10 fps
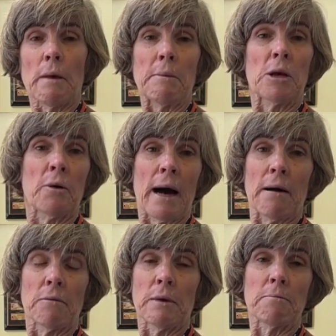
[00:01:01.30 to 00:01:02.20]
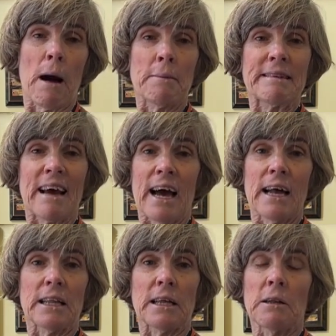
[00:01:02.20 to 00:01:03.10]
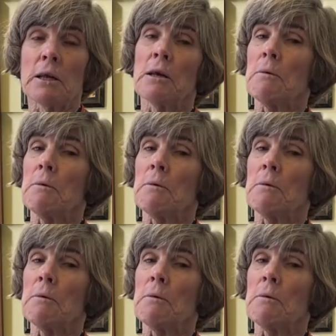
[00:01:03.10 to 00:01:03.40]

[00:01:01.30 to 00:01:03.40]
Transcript: maybe go out with mom and dad and